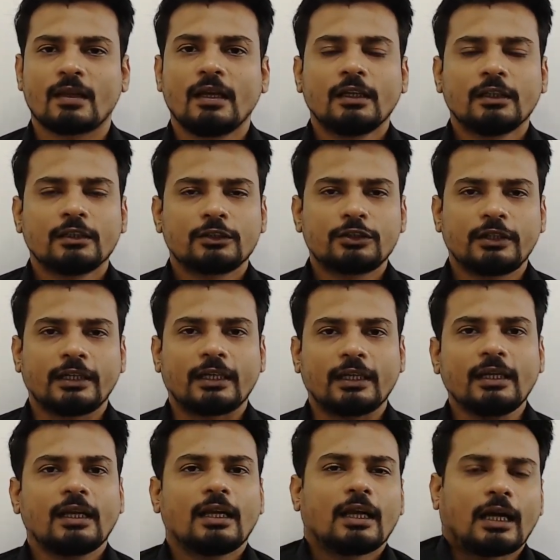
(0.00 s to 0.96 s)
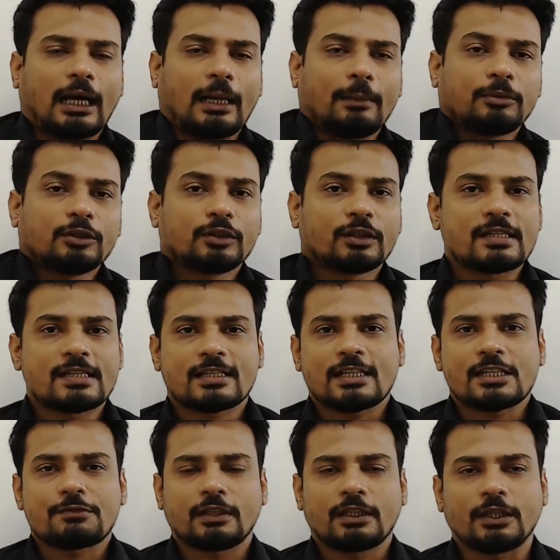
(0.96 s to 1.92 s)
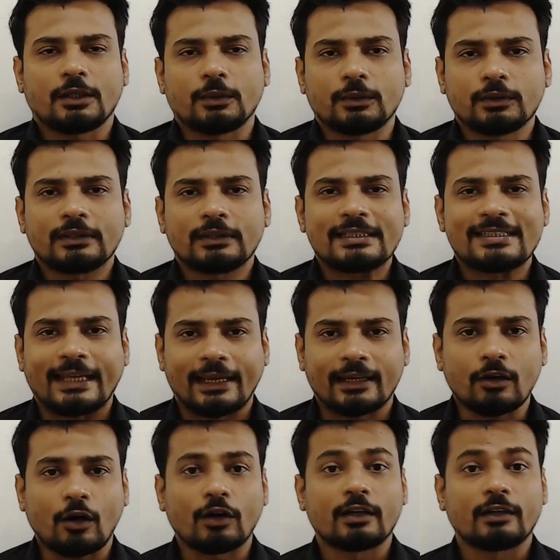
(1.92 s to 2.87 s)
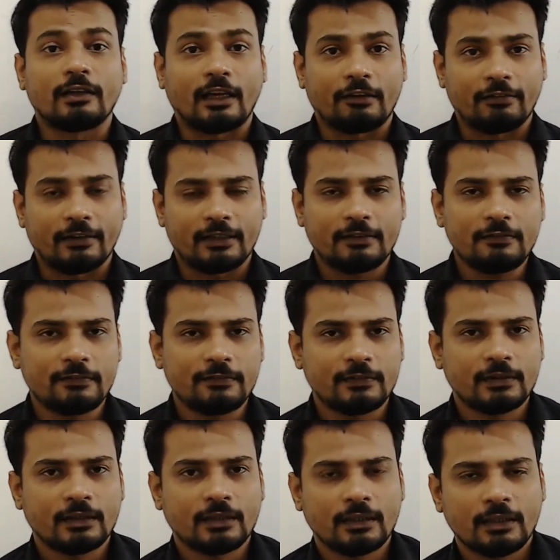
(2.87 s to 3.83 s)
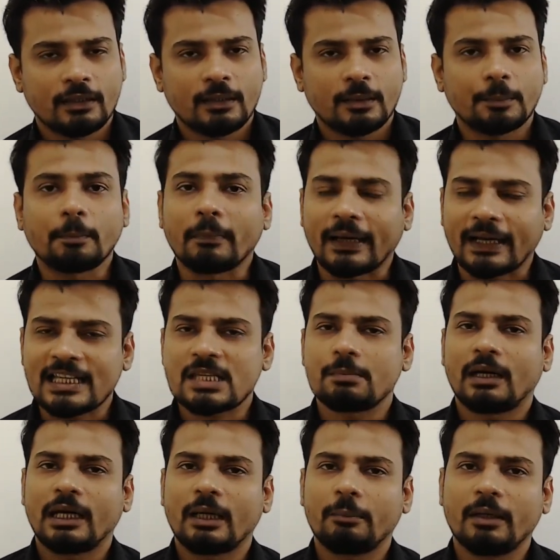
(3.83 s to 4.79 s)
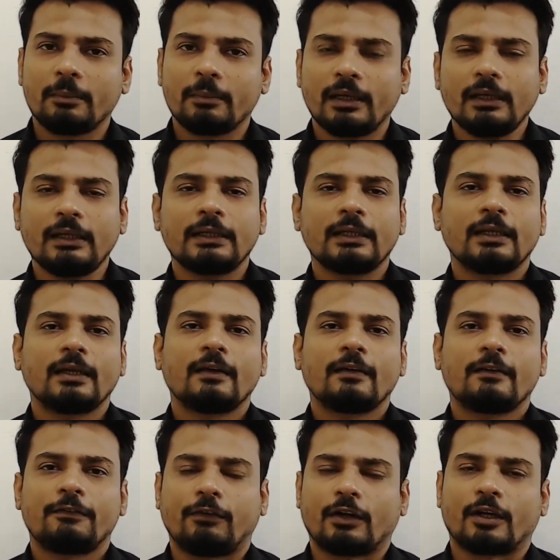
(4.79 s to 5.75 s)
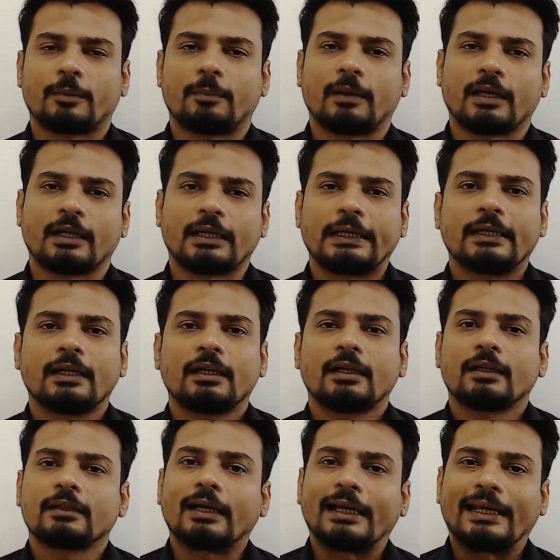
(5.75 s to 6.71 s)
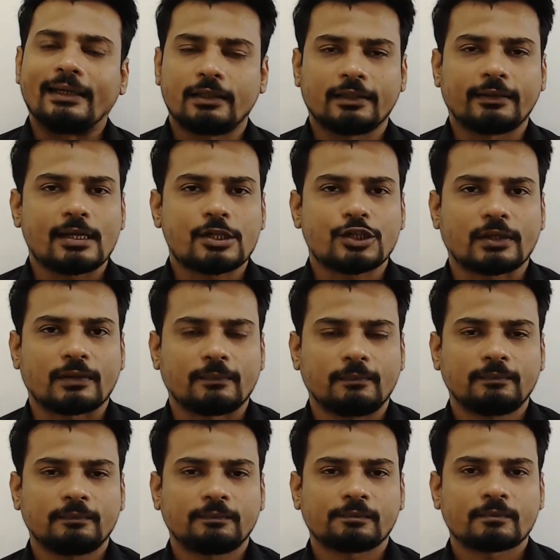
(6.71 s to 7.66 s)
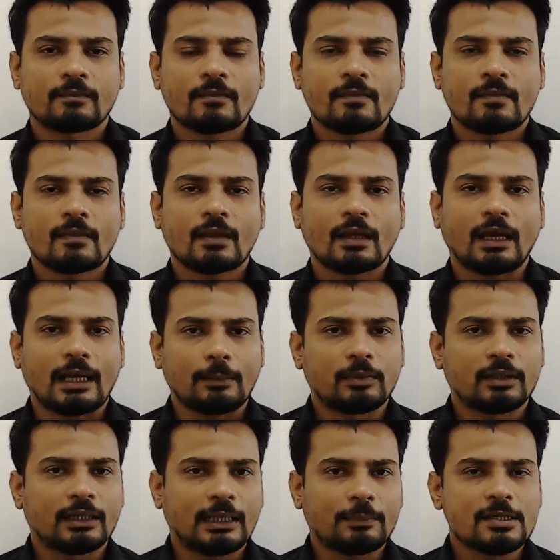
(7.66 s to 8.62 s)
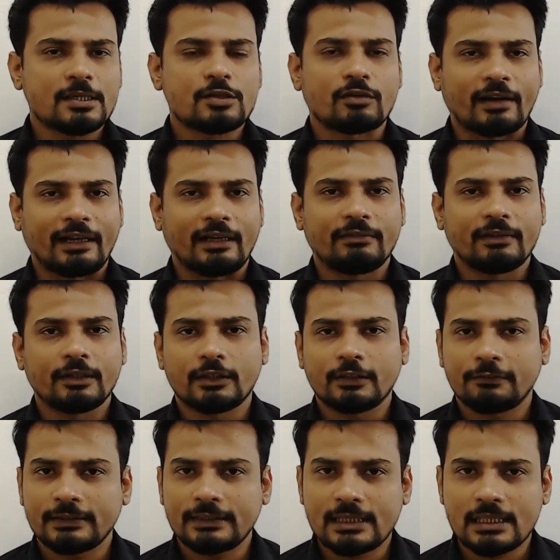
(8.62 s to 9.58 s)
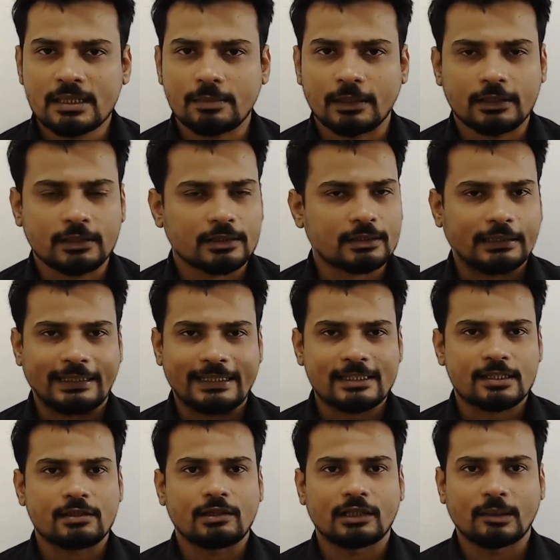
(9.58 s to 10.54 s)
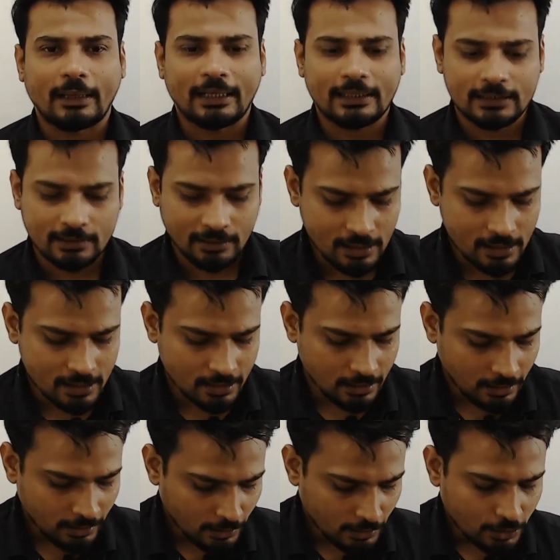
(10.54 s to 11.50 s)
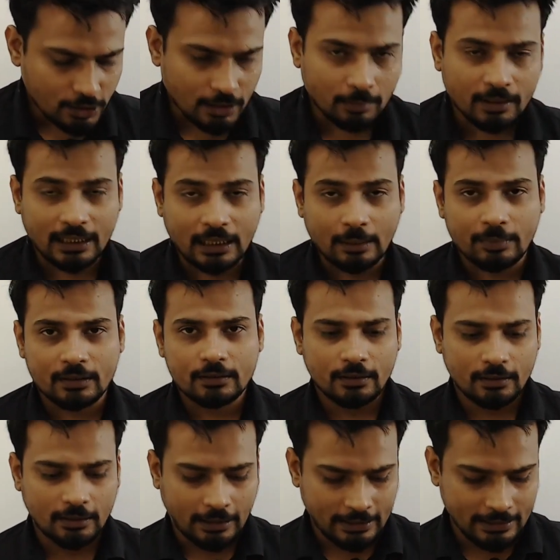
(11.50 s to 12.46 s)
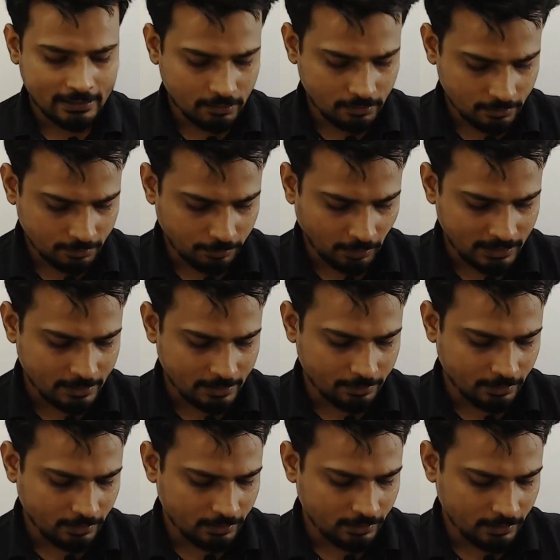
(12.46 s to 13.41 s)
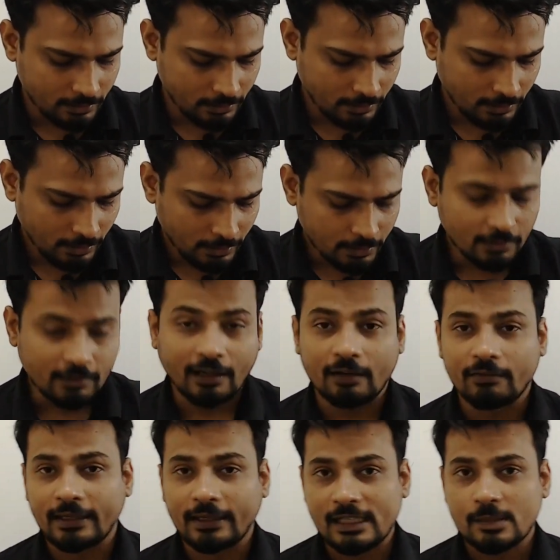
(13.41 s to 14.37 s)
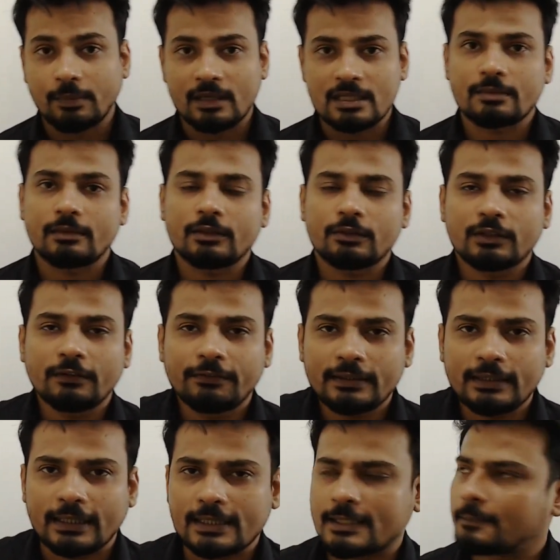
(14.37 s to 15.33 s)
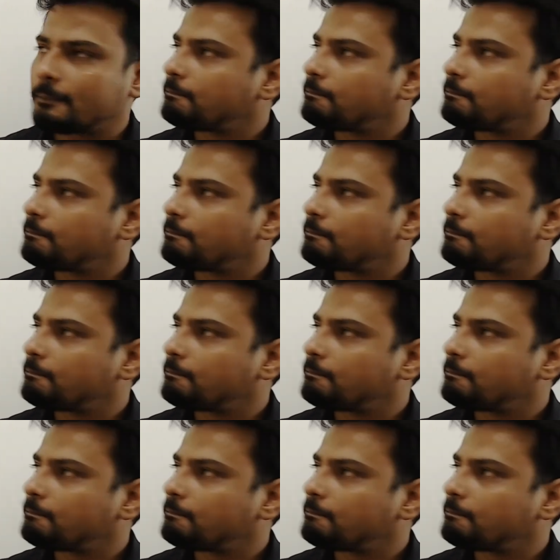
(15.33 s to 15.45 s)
Today I'm going to discuss with you the second order derivative, maxima and minima, followed by the integration. And I'm going to keep this relevant to the physics because this is not the maths class. So I'm going to keep it as possible, relevant as possible to the physics.